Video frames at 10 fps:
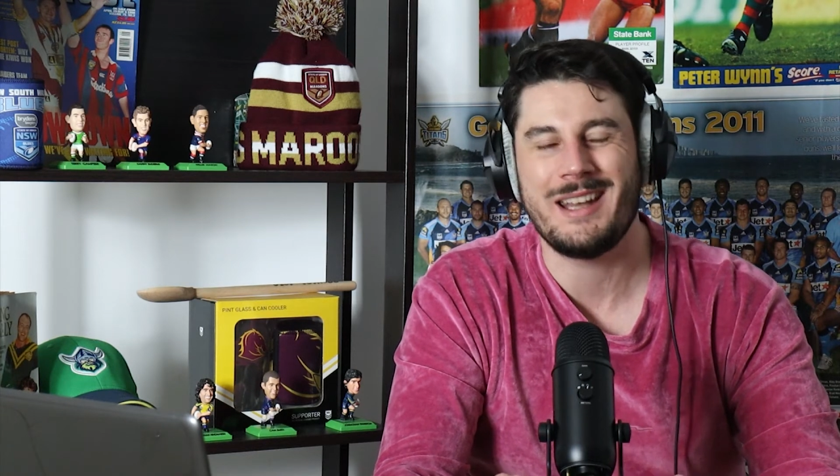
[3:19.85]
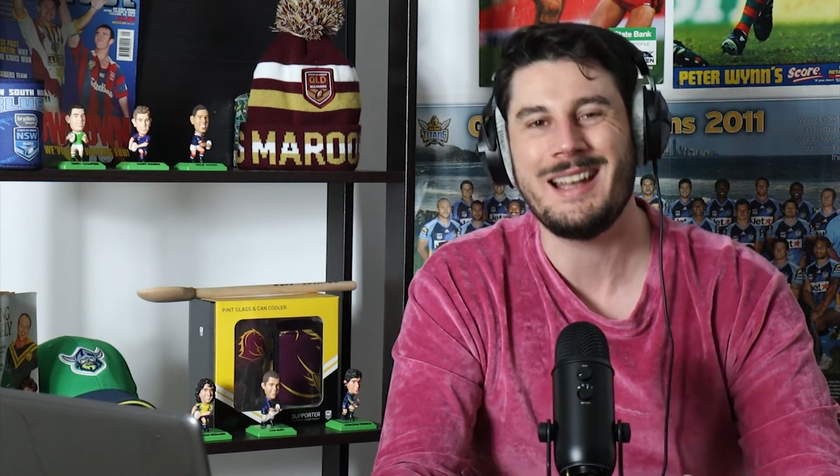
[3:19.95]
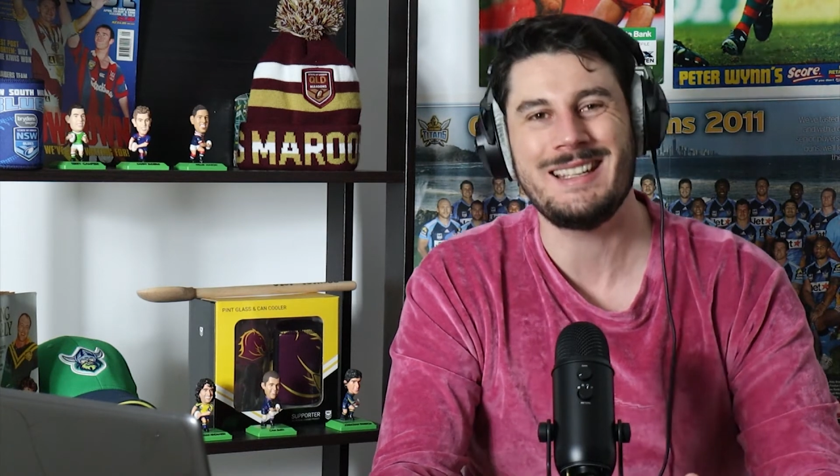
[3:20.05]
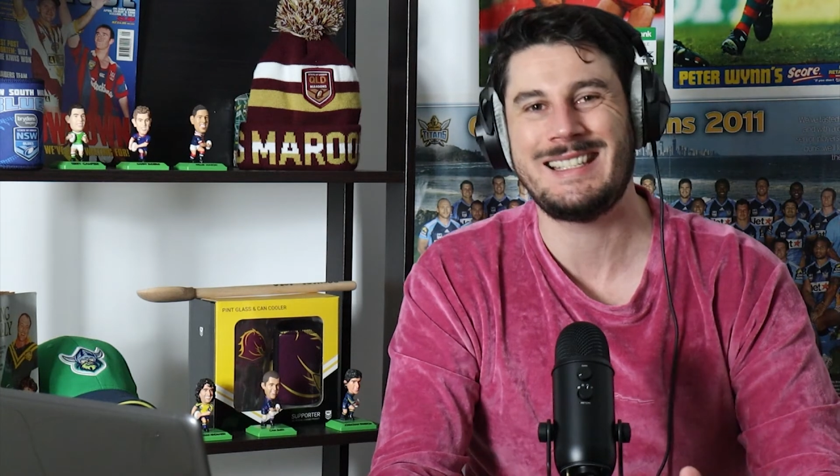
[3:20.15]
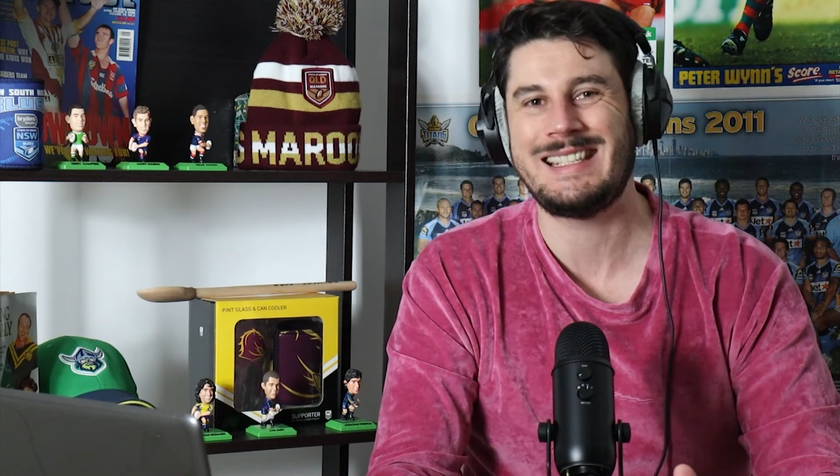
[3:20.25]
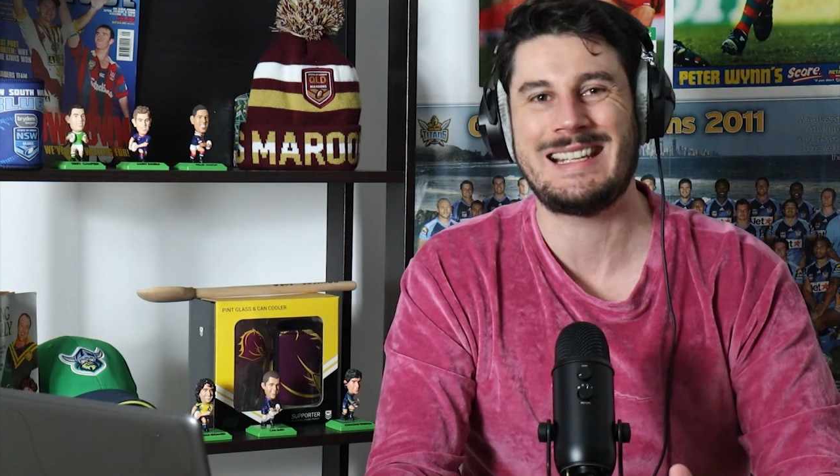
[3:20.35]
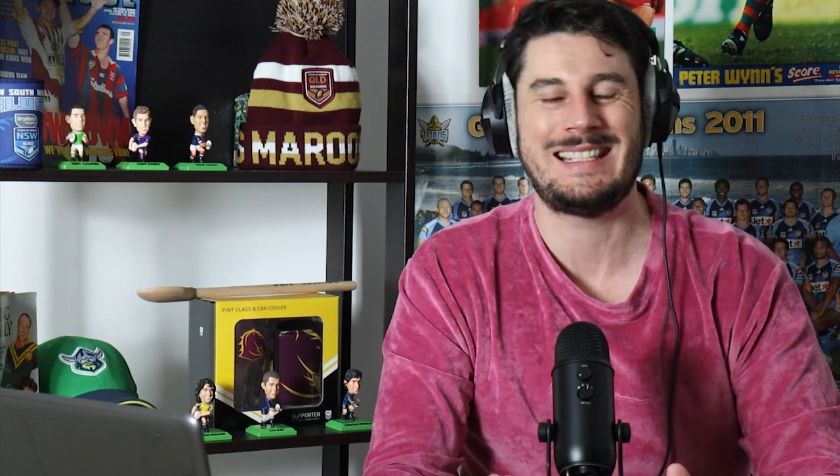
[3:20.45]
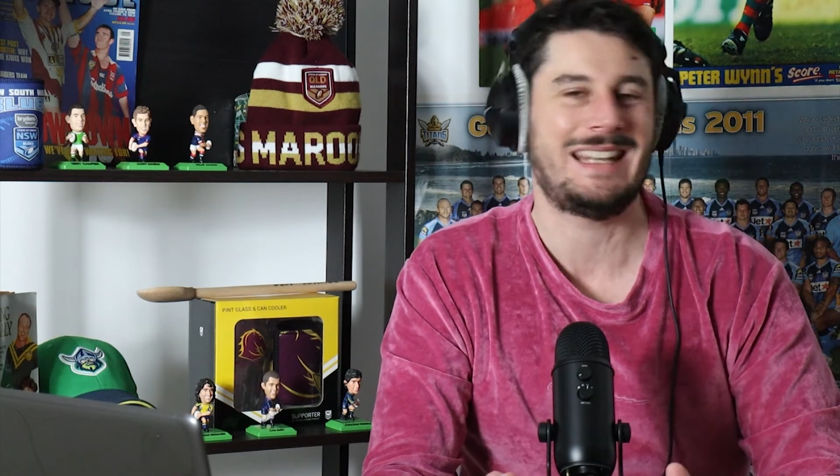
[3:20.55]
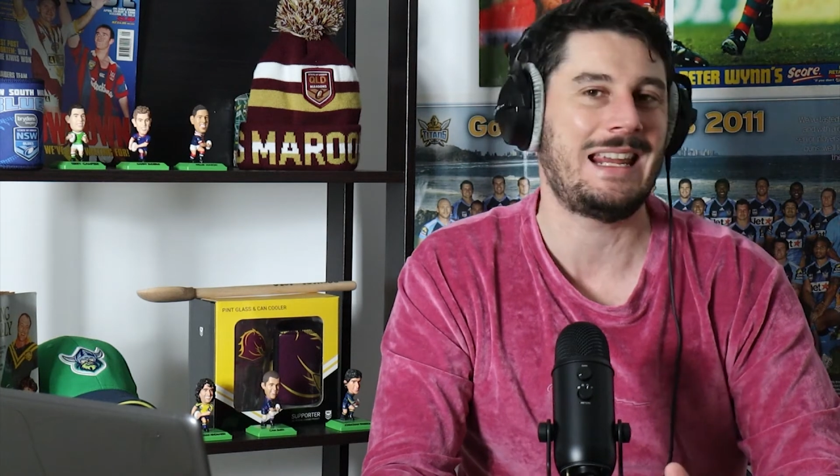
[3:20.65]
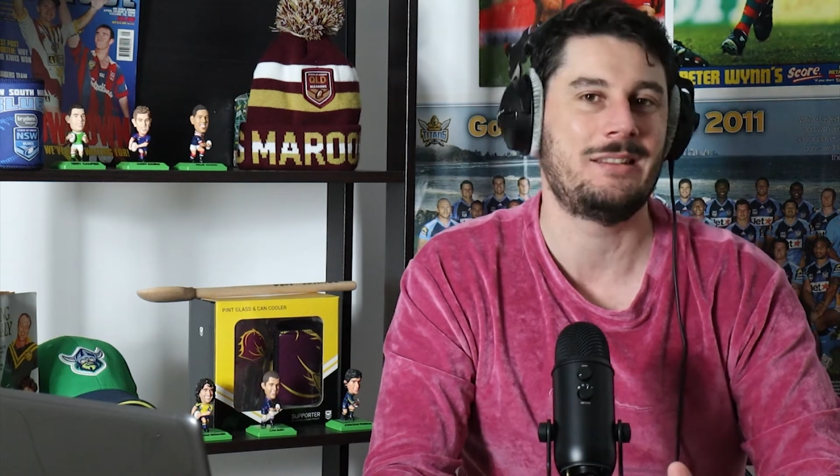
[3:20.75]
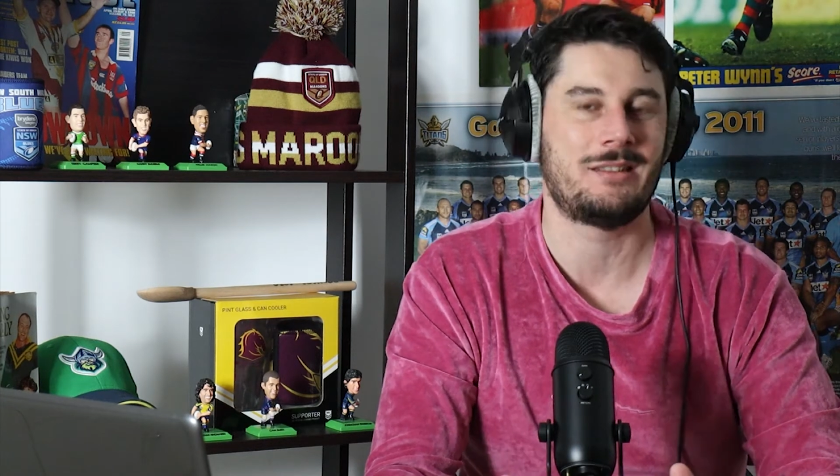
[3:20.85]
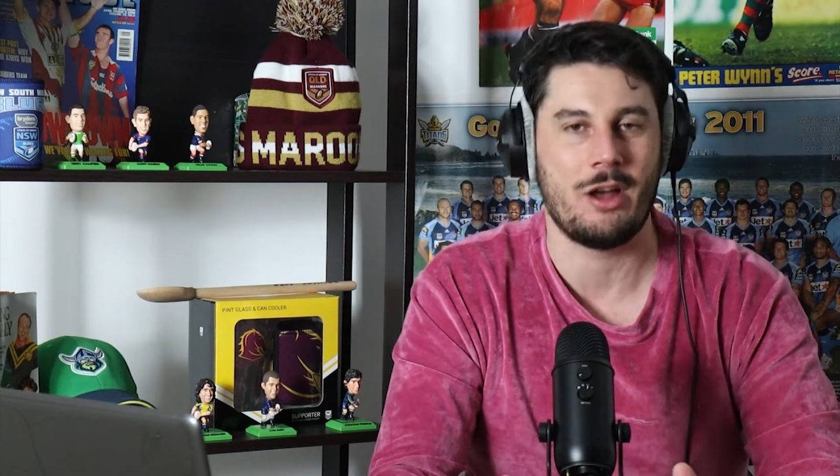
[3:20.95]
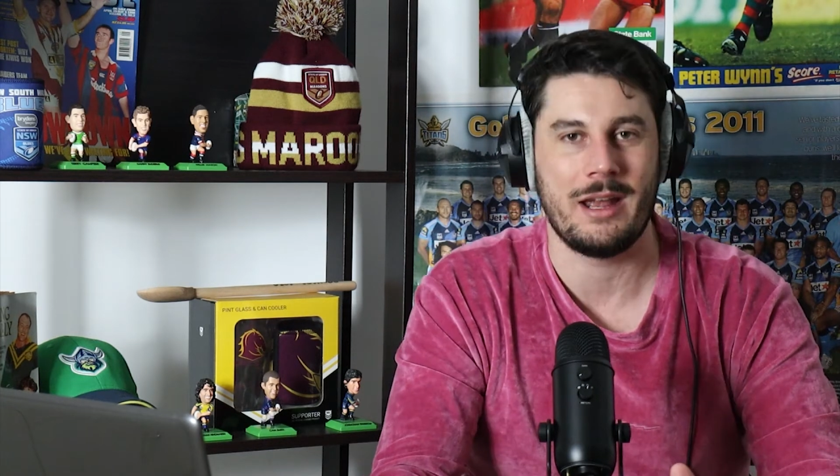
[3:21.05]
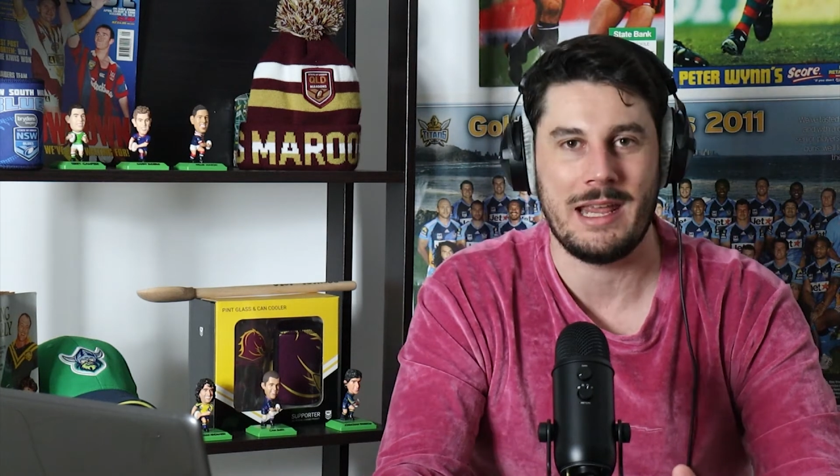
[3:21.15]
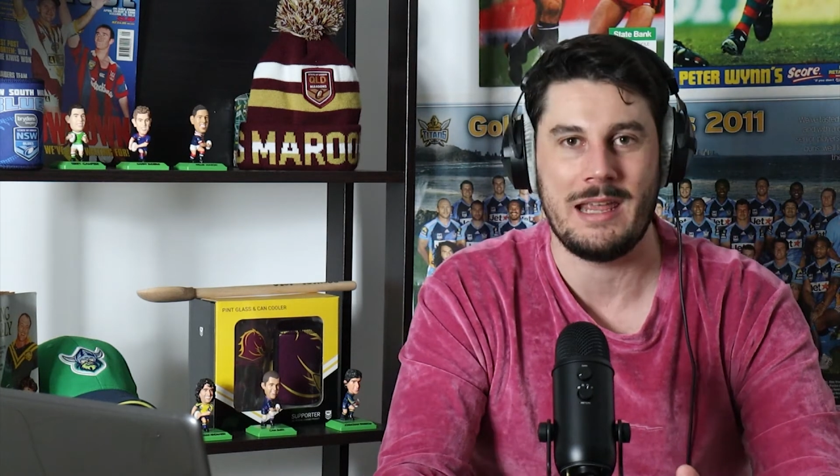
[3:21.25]
an under 16
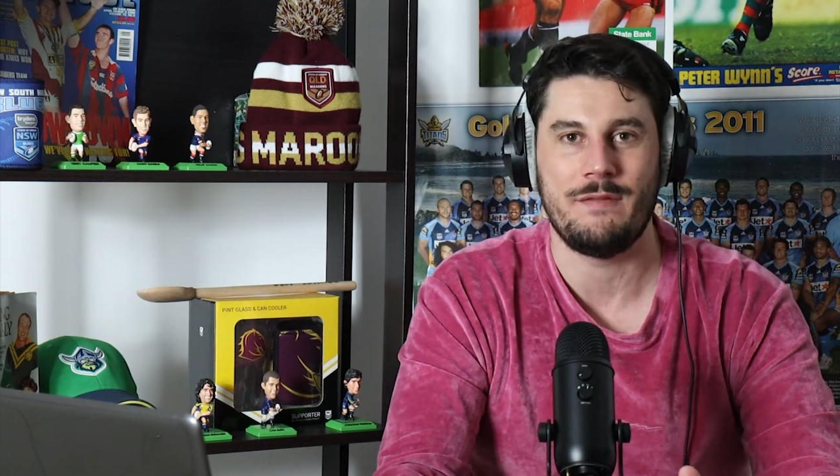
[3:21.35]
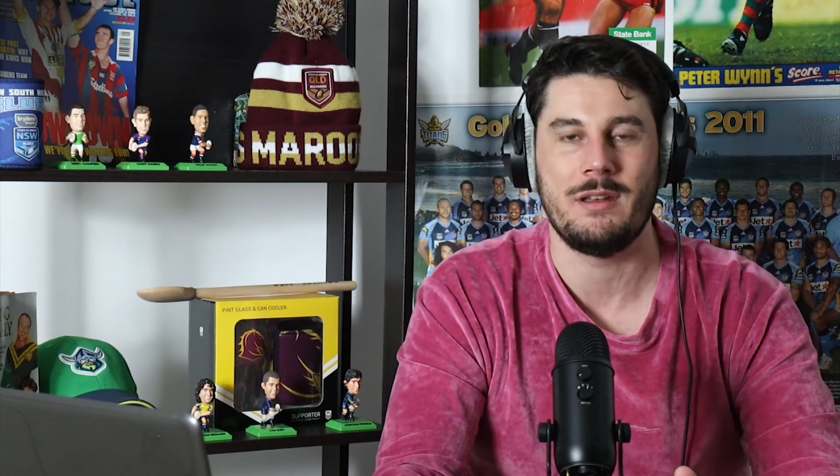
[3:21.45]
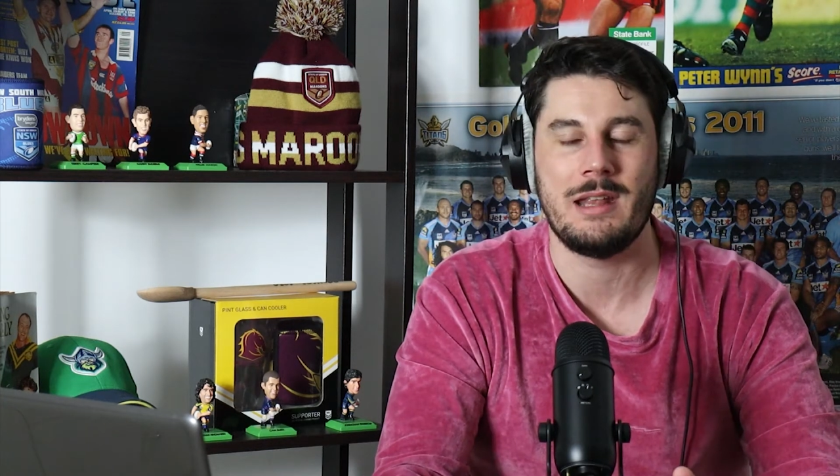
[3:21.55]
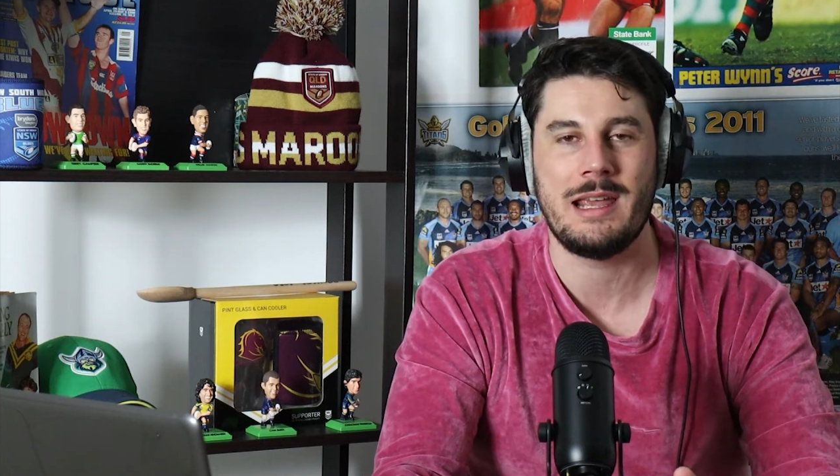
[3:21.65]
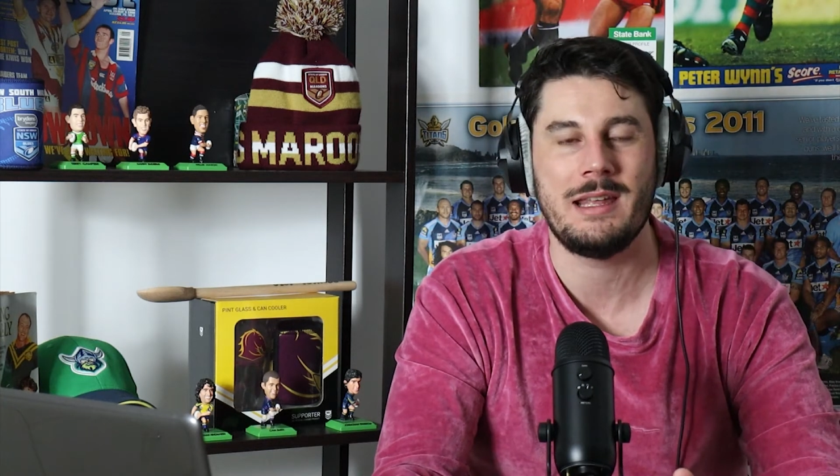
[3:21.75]
side even.